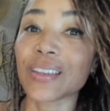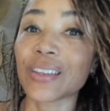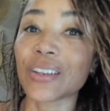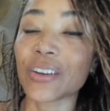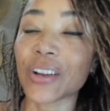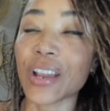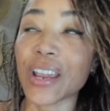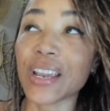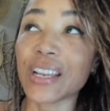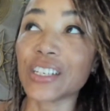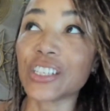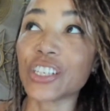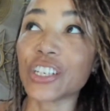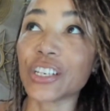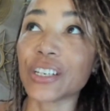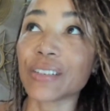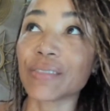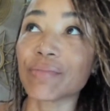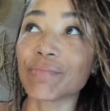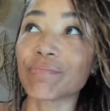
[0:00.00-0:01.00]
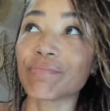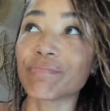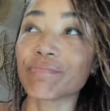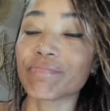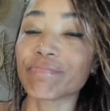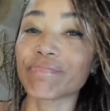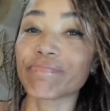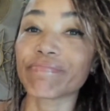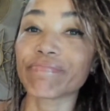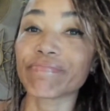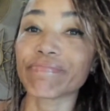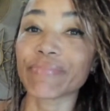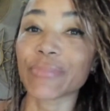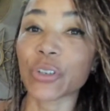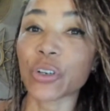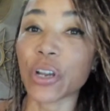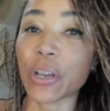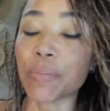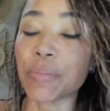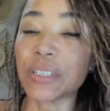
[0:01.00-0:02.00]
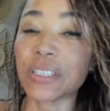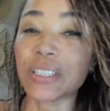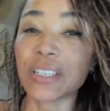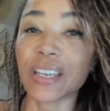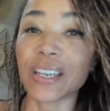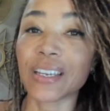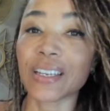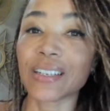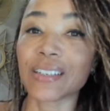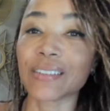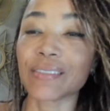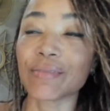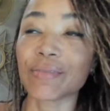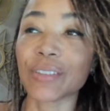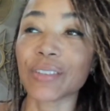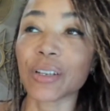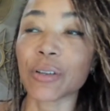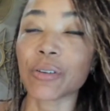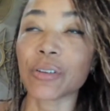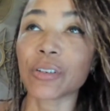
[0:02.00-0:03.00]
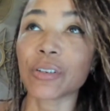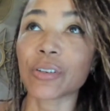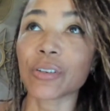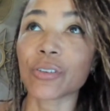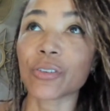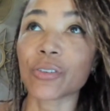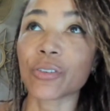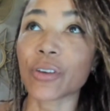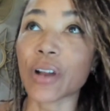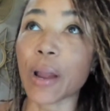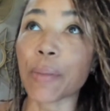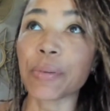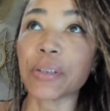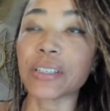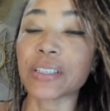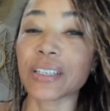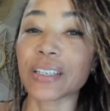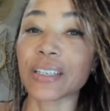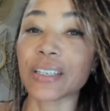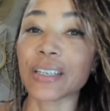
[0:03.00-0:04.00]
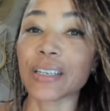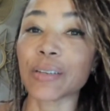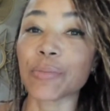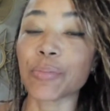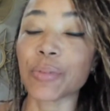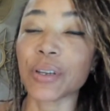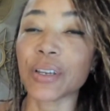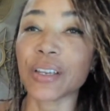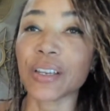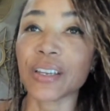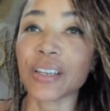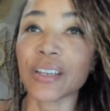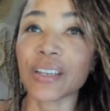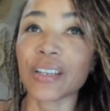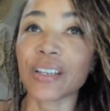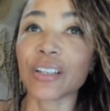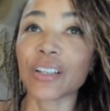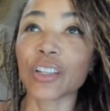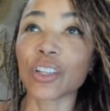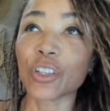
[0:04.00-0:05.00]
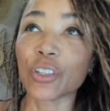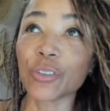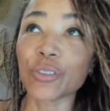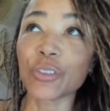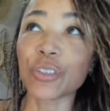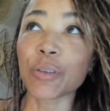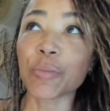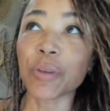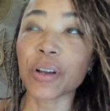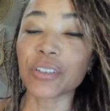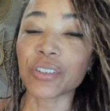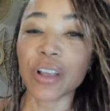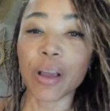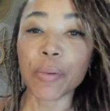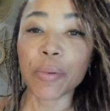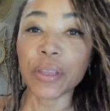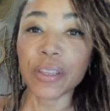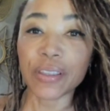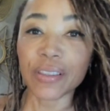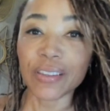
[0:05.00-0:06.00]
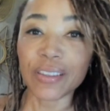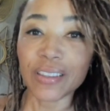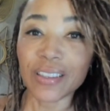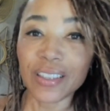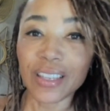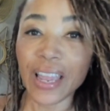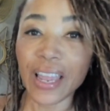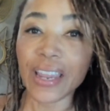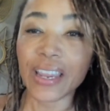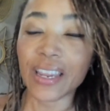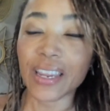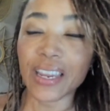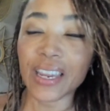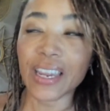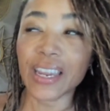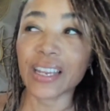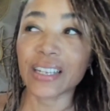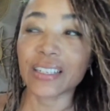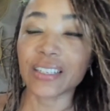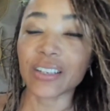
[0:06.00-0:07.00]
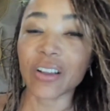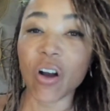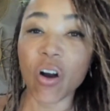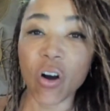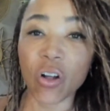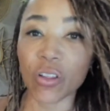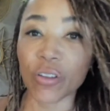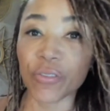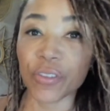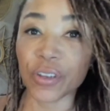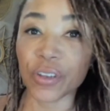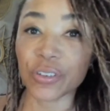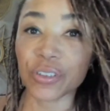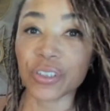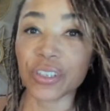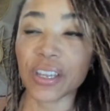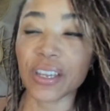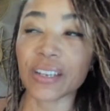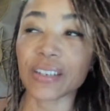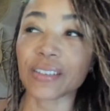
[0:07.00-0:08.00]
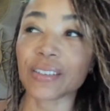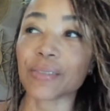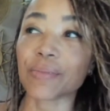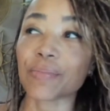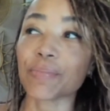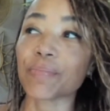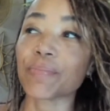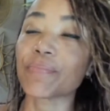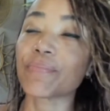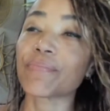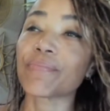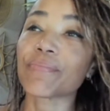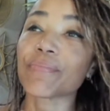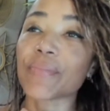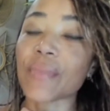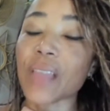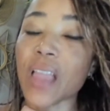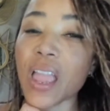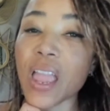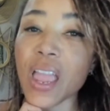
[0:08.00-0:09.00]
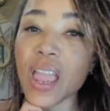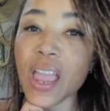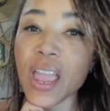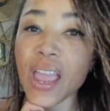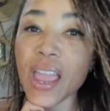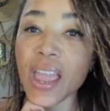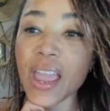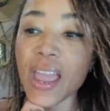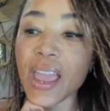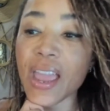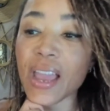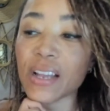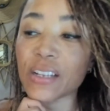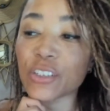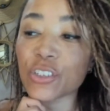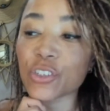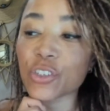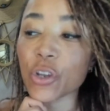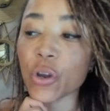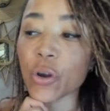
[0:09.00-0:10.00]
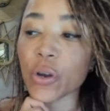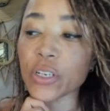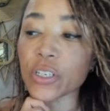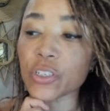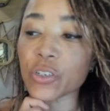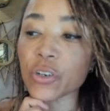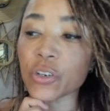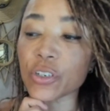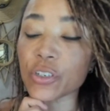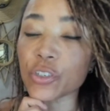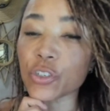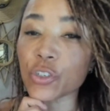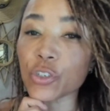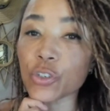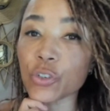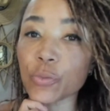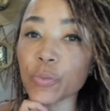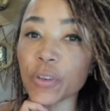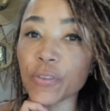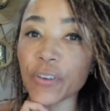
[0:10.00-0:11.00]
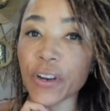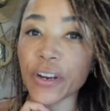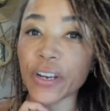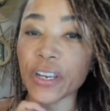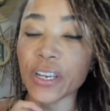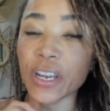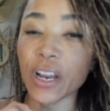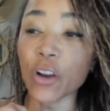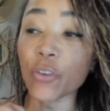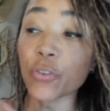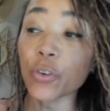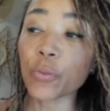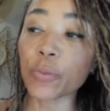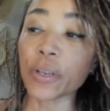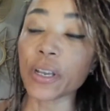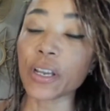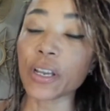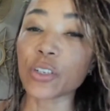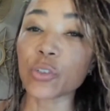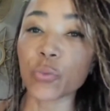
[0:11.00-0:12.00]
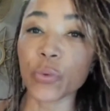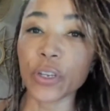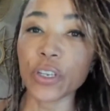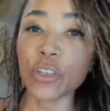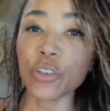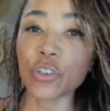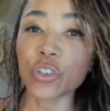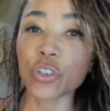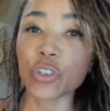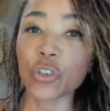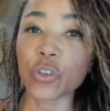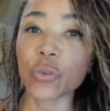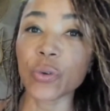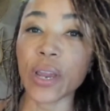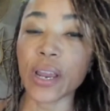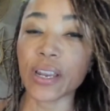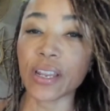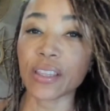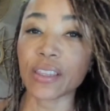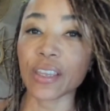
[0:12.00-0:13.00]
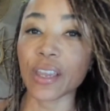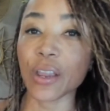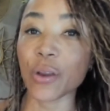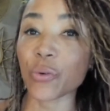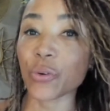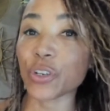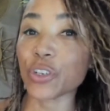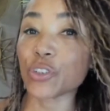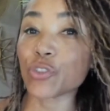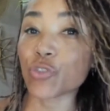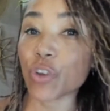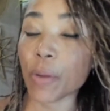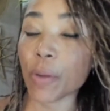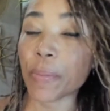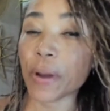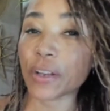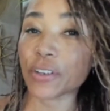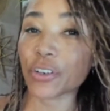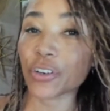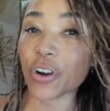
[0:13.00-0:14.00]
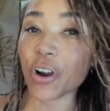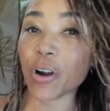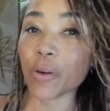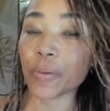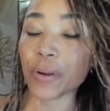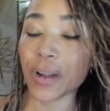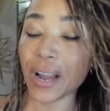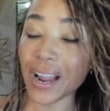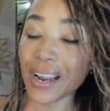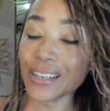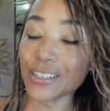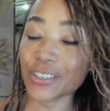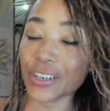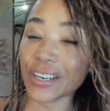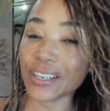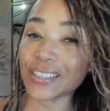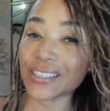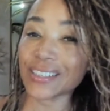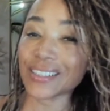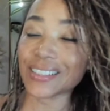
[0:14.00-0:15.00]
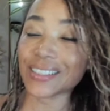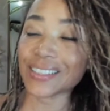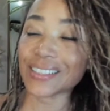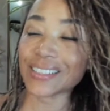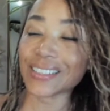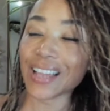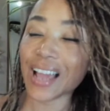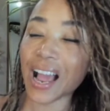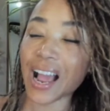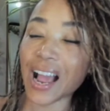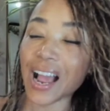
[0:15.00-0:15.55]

your aging, crepey skin, crappy sleep, losing muscle. I mean, like, it's all of those things. And so I started to be very careful, because when you do anything where you drop out your carbohydrates,